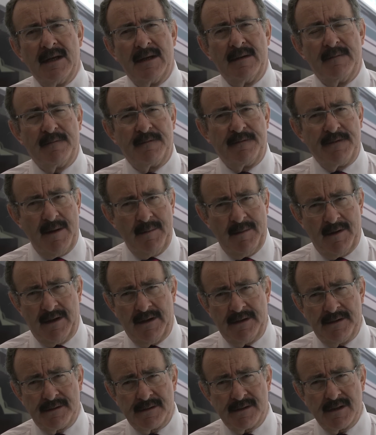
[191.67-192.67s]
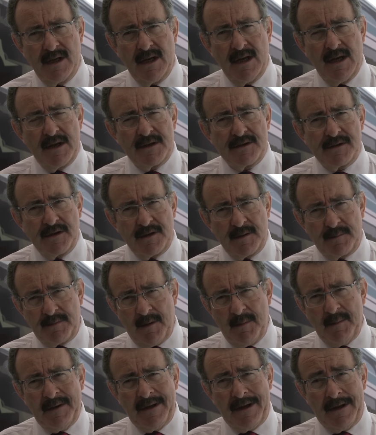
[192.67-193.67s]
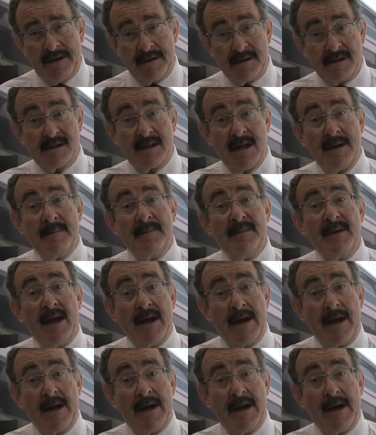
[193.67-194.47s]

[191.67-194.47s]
in families, so there probably is some